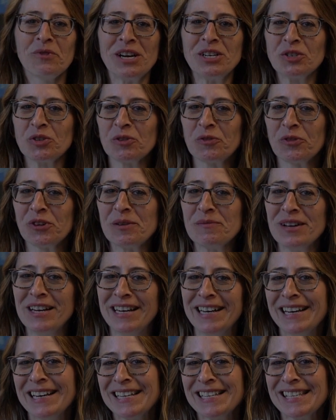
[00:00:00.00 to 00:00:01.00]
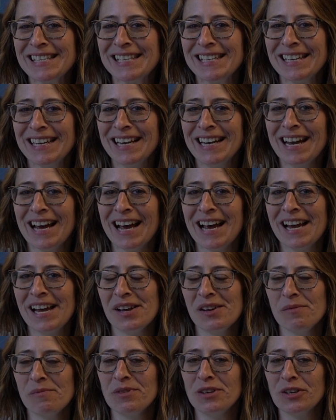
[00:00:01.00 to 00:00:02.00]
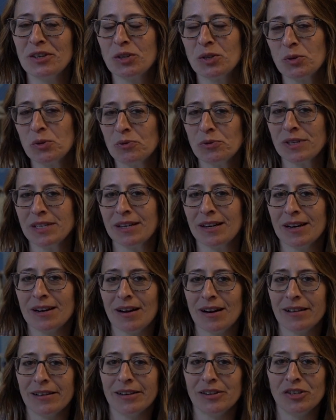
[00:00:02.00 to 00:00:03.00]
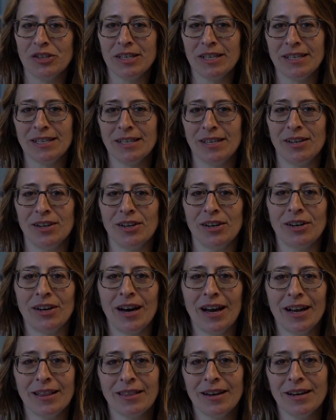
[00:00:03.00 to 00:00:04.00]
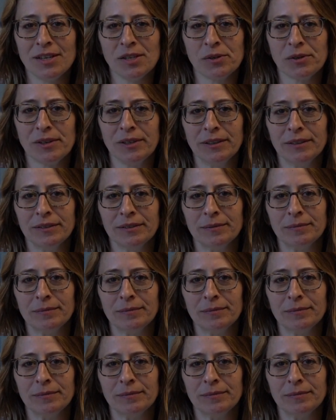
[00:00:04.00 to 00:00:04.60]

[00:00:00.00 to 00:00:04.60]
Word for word: Rachel Freeman Hicks, and I am the school psychologist here at the high school.